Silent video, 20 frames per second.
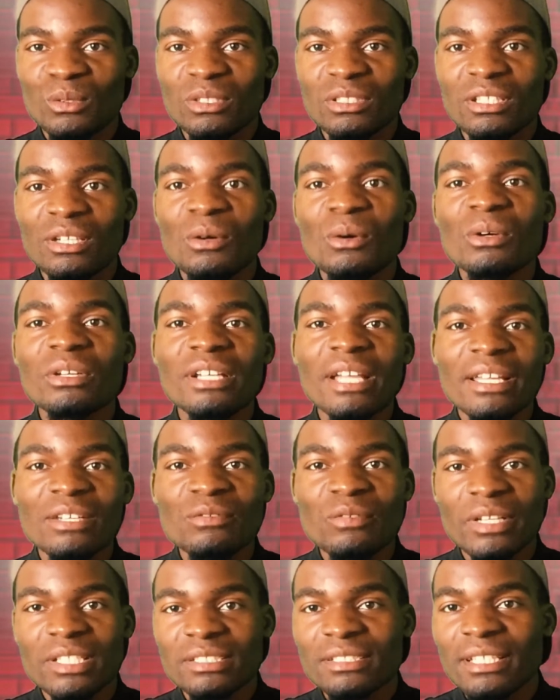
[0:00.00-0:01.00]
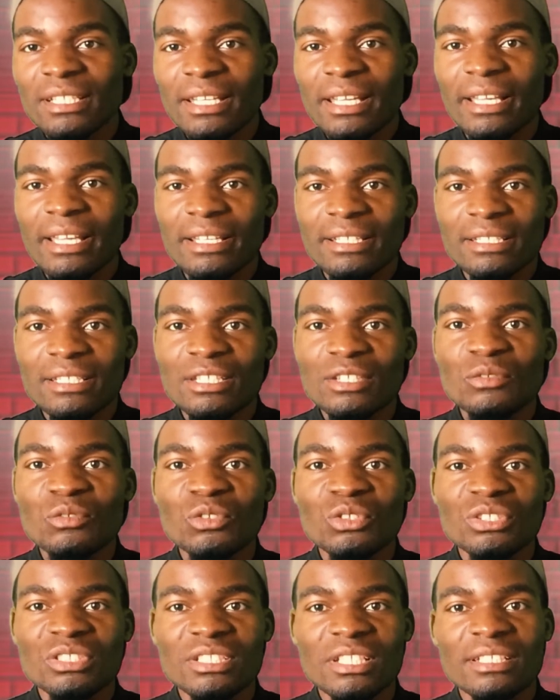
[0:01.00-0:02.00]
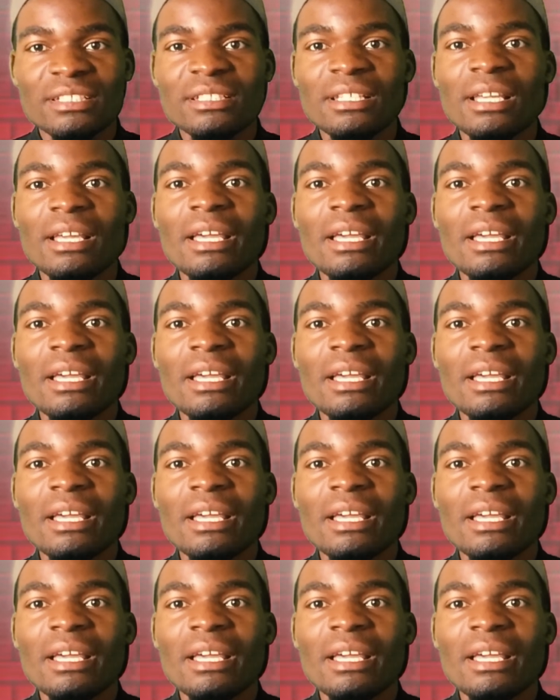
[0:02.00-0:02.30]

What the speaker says: The only advice that I can give you is that